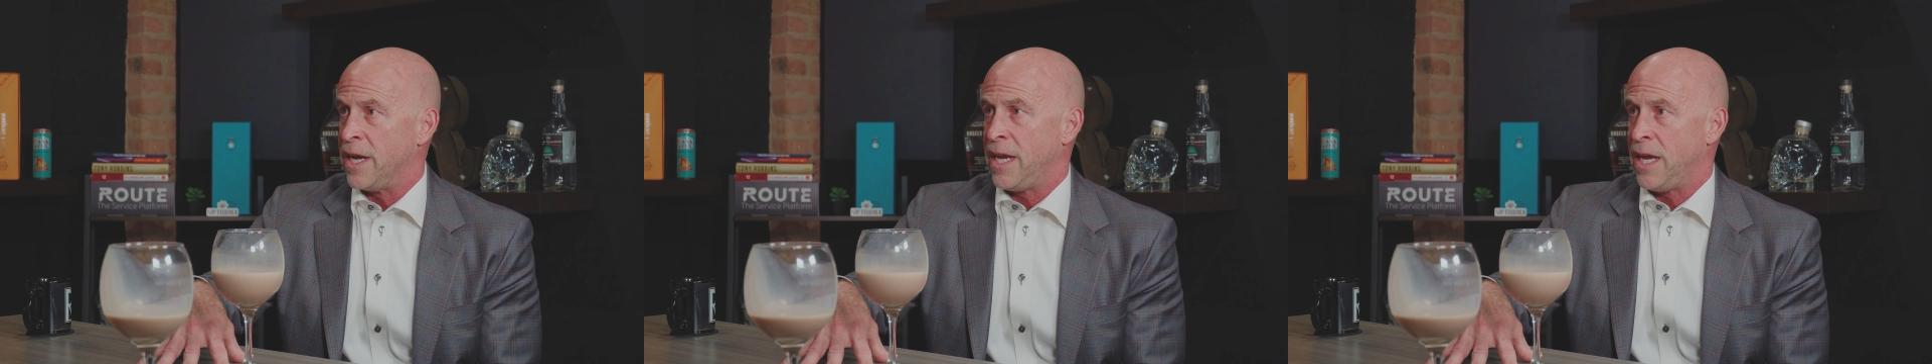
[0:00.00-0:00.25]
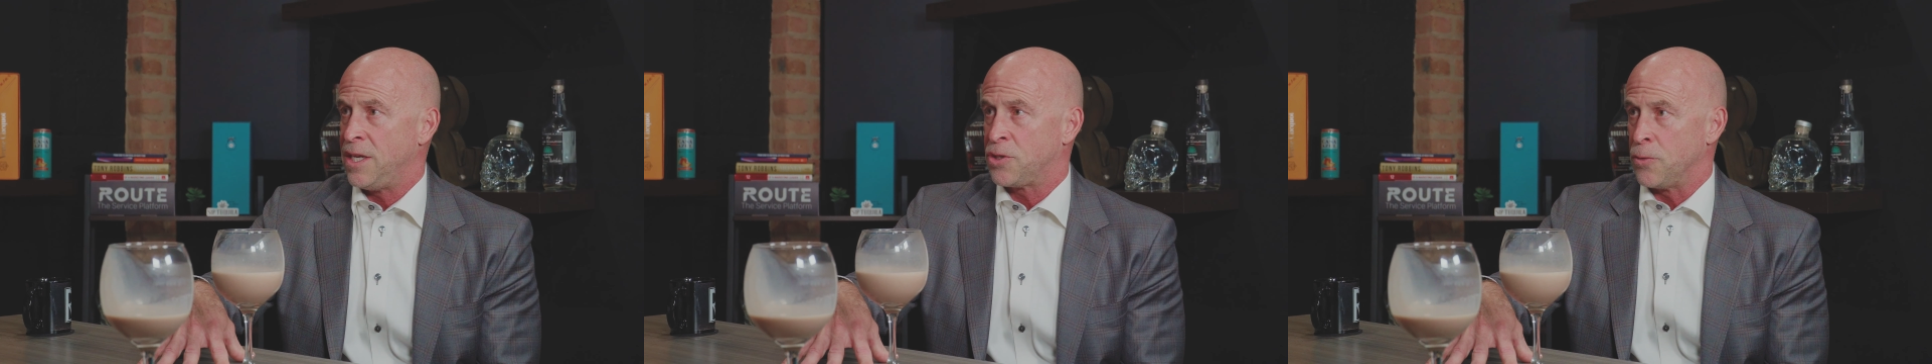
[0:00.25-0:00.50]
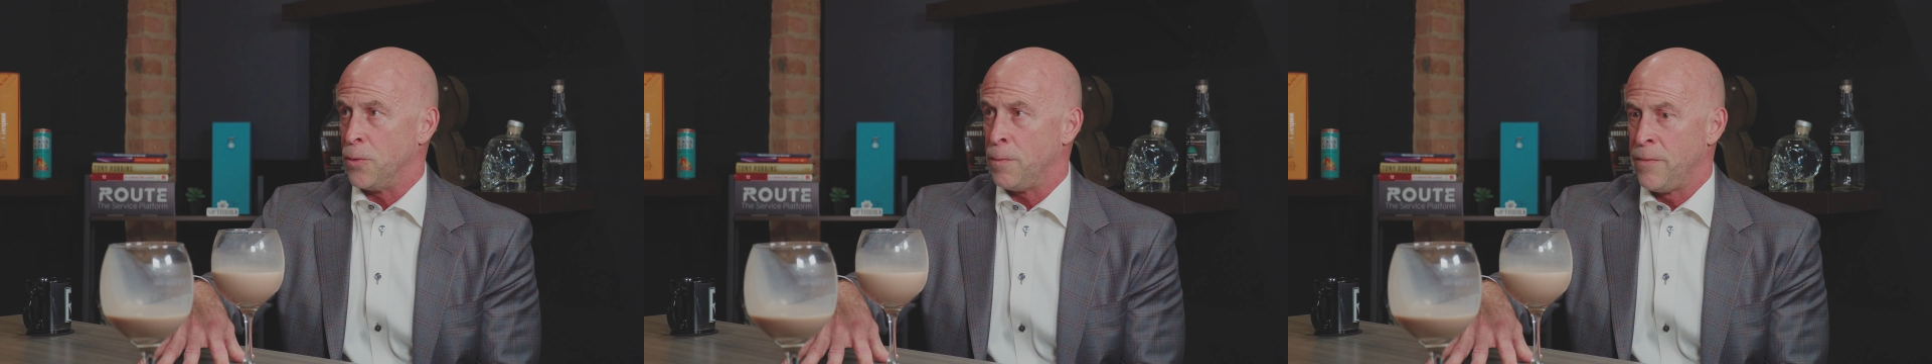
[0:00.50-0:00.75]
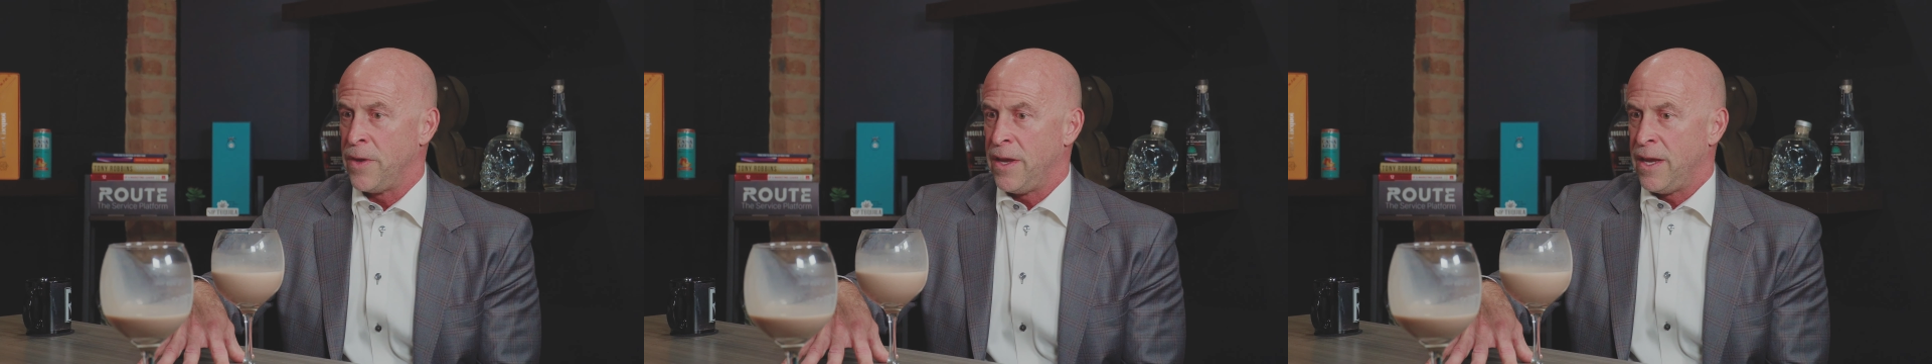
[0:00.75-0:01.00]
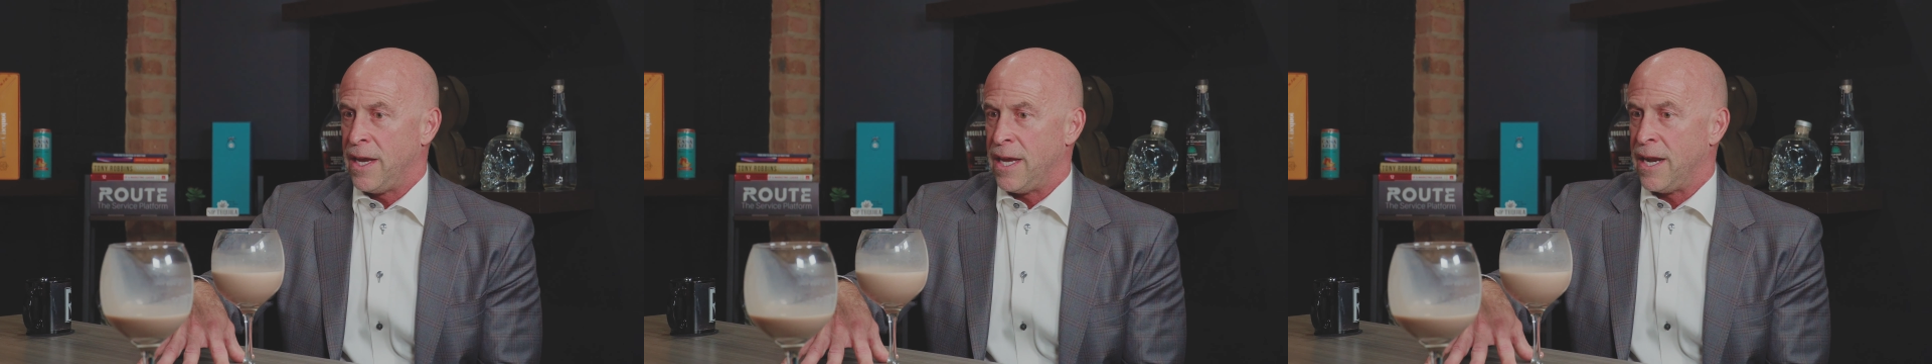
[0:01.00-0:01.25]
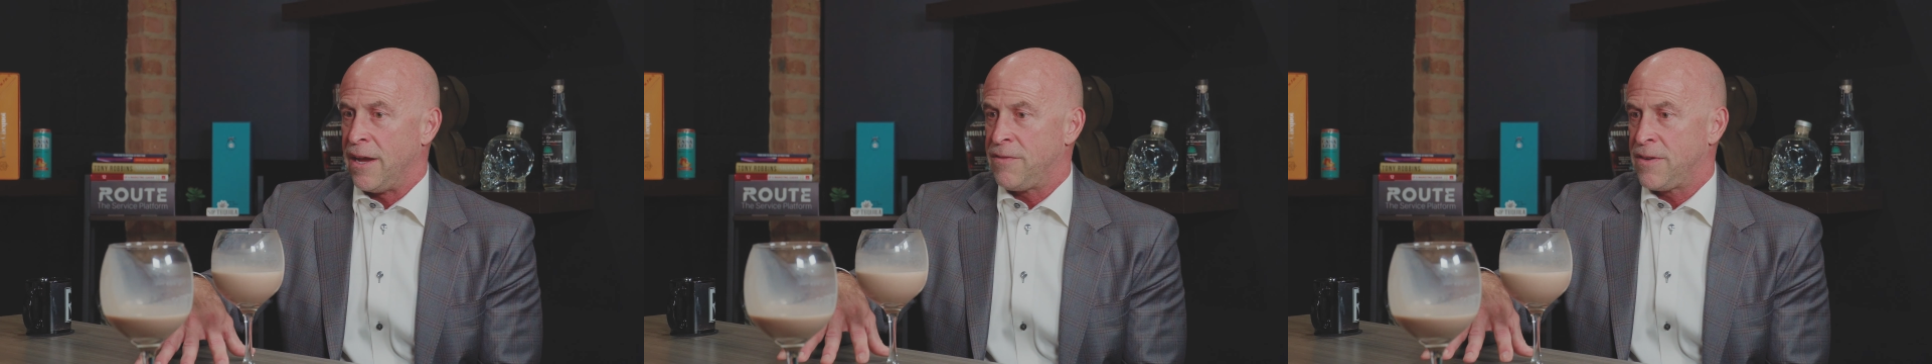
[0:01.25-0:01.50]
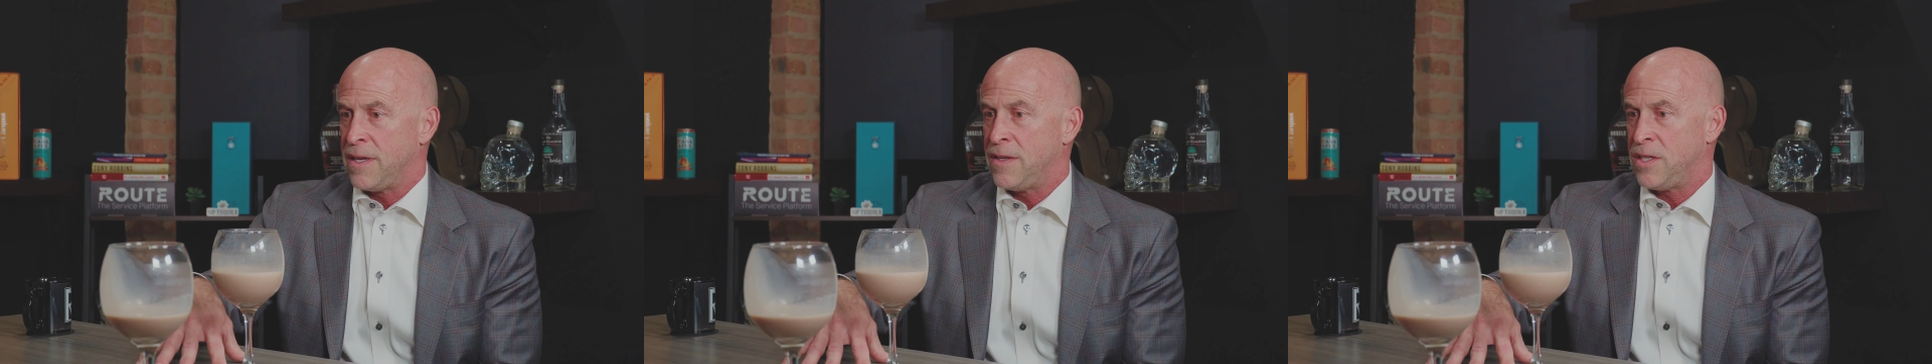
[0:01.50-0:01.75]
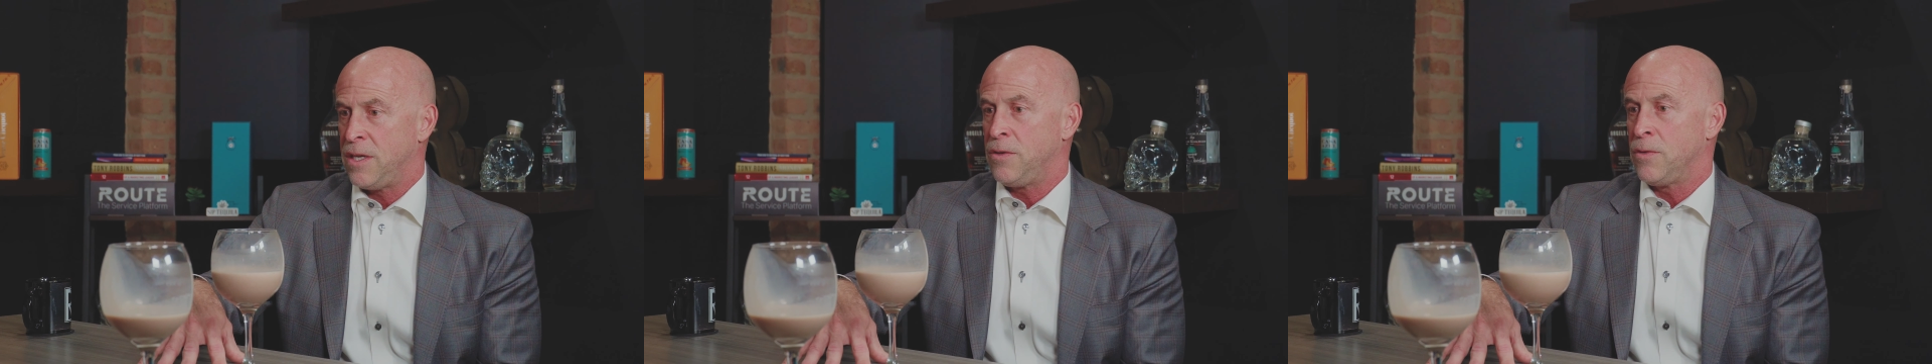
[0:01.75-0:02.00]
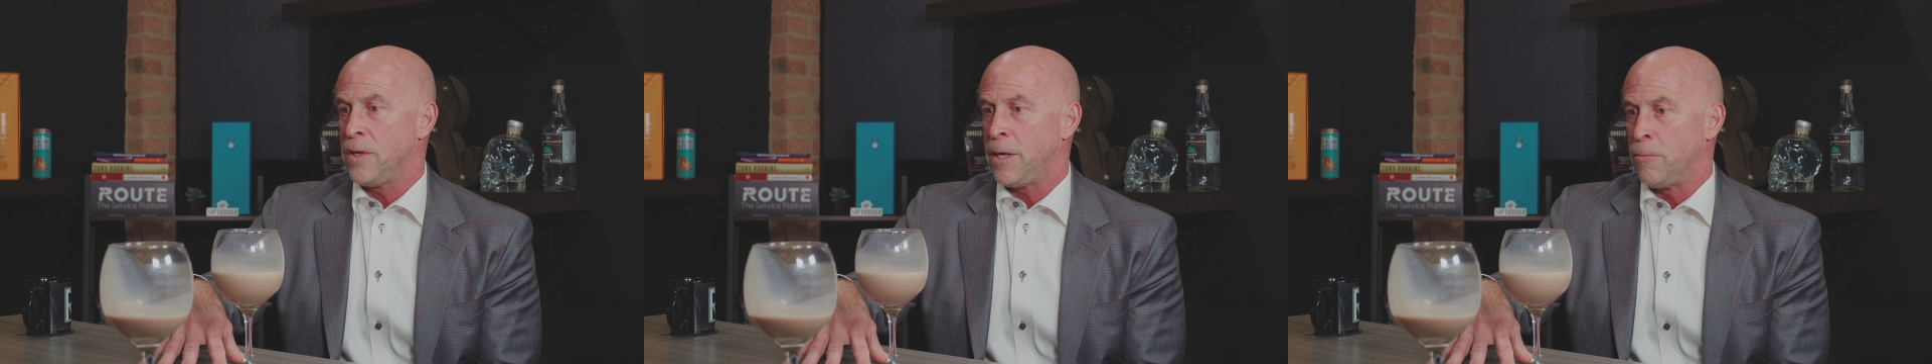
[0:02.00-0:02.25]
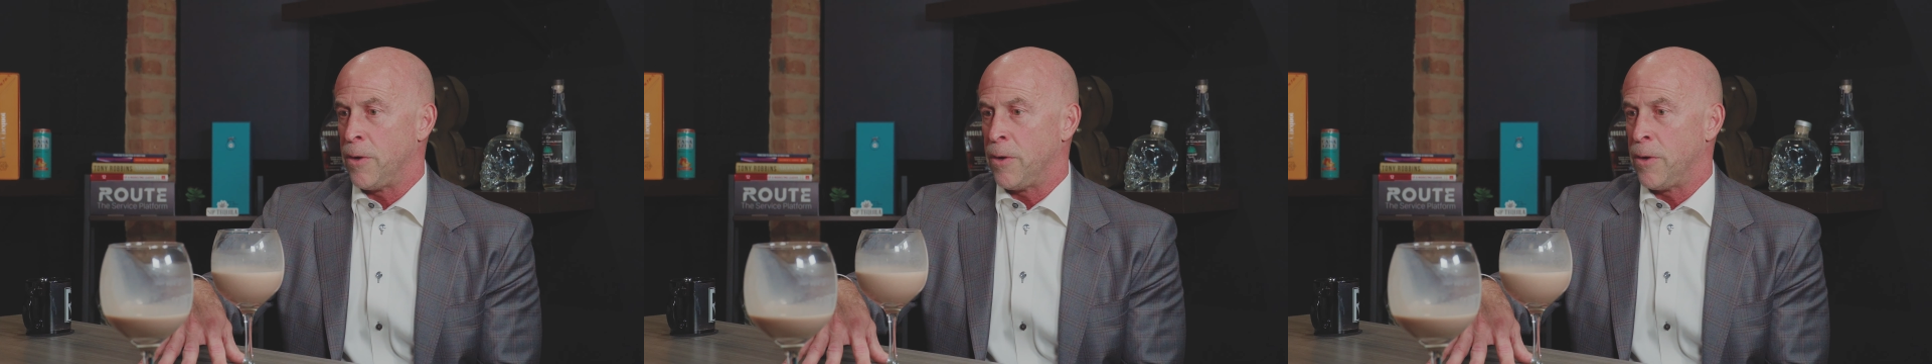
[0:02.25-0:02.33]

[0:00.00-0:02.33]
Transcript: my age group, and I've continually